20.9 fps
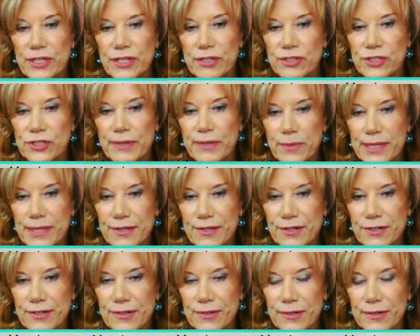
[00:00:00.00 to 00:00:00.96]
doing with
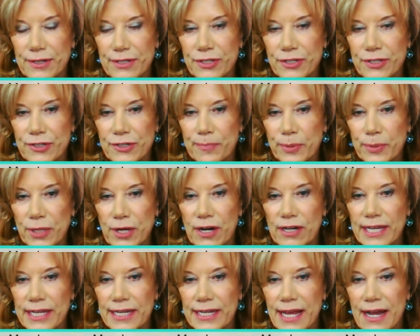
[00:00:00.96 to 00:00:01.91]
your
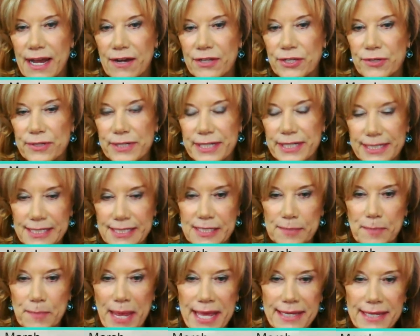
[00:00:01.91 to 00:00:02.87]
blog and how you're
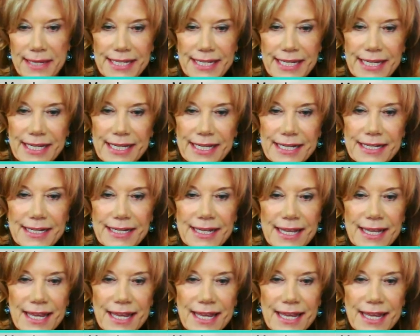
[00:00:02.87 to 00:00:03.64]
expanding and